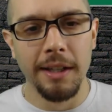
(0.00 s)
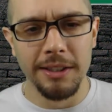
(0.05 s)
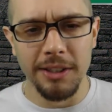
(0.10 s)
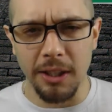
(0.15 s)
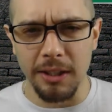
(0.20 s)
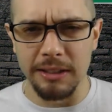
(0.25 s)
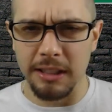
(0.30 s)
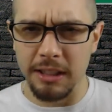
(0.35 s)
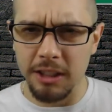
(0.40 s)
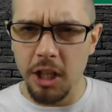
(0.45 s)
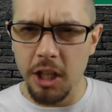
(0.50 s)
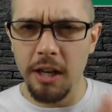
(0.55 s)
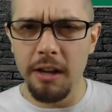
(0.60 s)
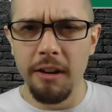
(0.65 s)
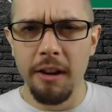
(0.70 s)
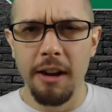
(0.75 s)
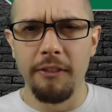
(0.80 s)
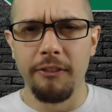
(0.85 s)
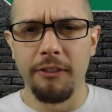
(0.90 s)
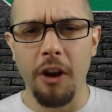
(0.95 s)
So I was like, good
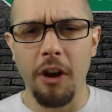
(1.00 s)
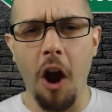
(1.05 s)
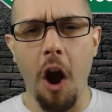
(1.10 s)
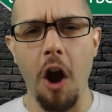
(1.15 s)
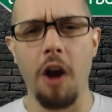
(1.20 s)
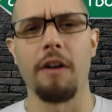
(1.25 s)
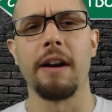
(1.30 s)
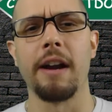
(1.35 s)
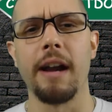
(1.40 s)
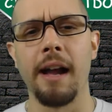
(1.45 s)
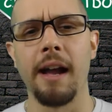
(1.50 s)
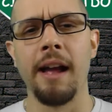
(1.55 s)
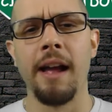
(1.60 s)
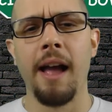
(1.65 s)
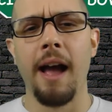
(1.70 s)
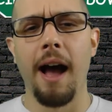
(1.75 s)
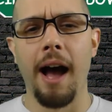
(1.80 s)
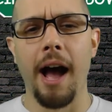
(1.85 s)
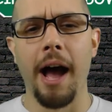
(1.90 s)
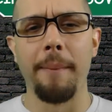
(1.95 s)
for Arya.
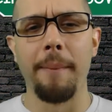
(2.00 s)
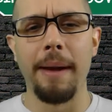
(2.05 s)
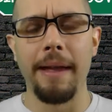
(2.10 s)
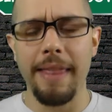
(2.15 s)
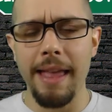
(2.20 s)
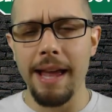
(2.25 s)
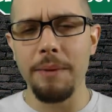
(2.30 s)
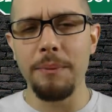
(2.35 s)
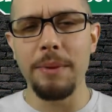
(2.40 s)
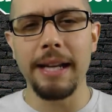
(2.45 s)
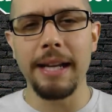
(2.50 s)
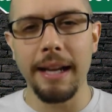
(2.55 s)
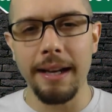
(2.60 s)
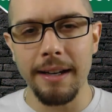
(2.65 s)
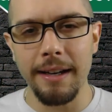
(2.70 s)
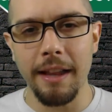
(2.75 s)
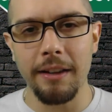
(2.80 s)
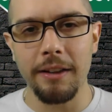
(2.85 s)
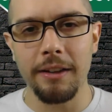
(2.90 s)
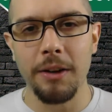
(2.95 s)
And then we get
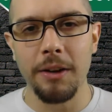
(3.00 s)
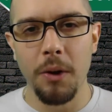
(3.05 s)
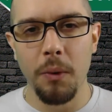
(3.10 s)
another